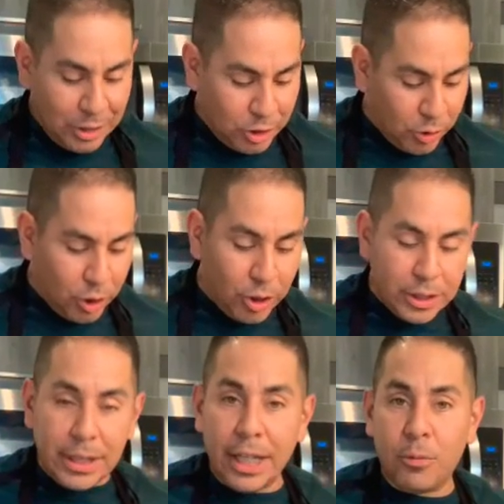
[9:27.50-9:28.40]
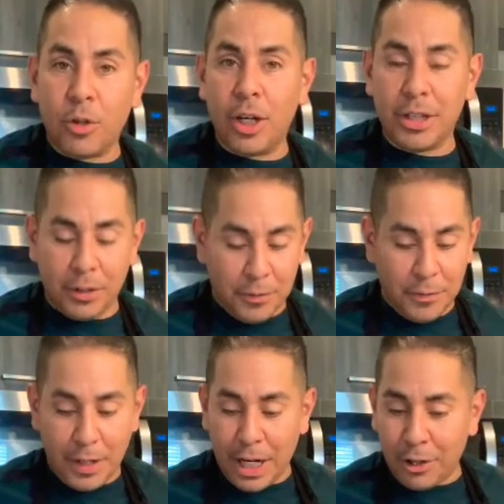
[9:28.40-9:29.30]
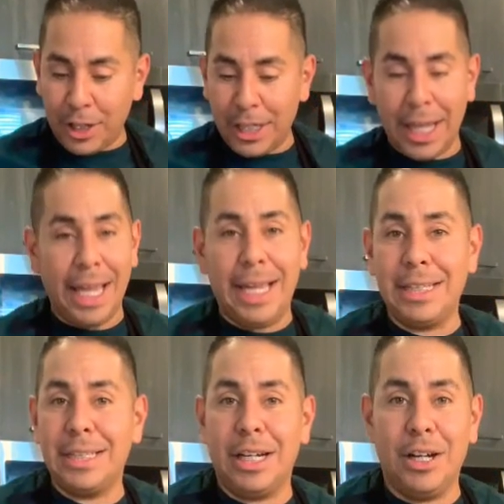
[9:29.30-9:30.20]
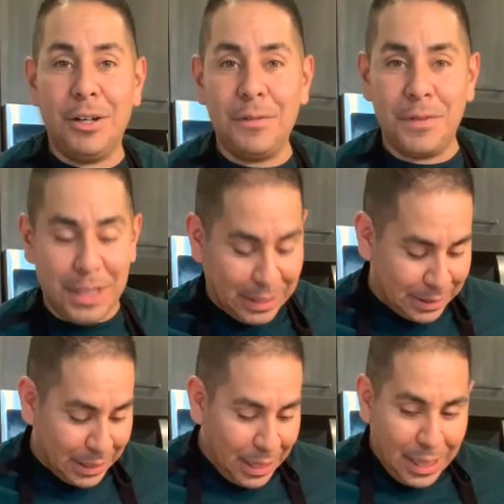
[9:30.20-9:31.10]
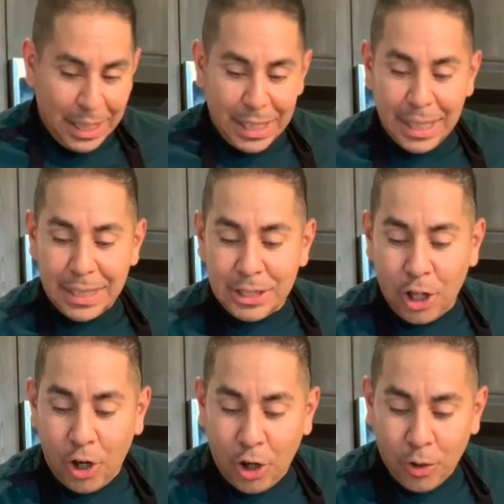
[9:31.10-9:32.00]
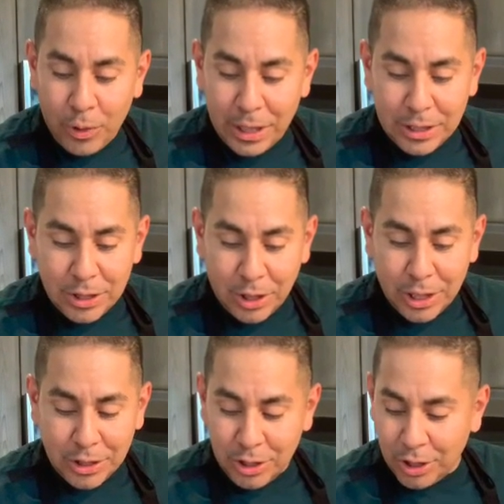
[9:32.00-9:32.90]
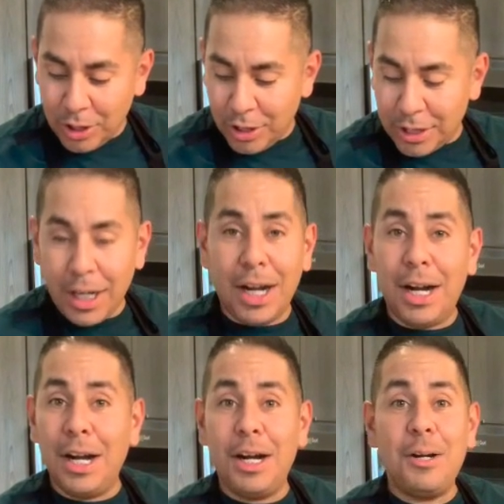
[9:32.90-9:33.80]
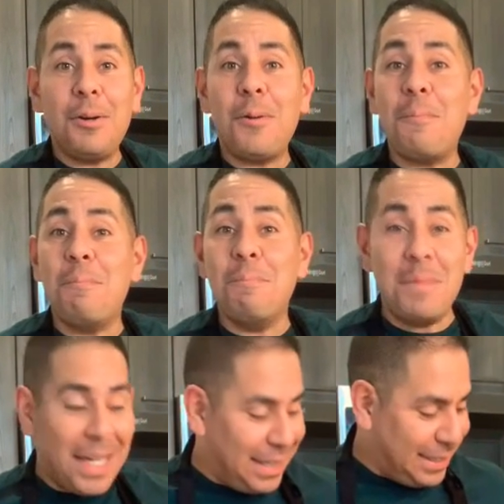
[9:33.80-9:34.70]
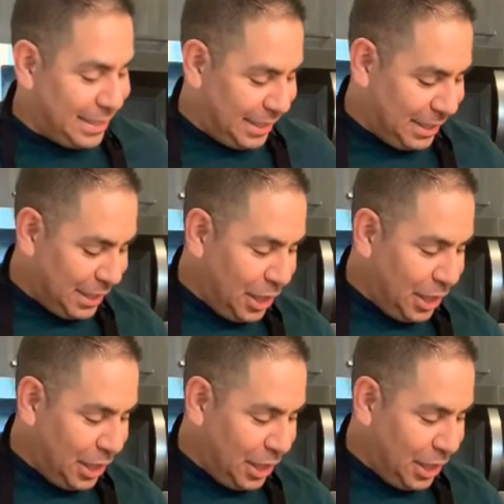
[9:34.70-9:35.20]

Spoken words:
So it looks like we're at the very end of this. It's already starting to look amazing.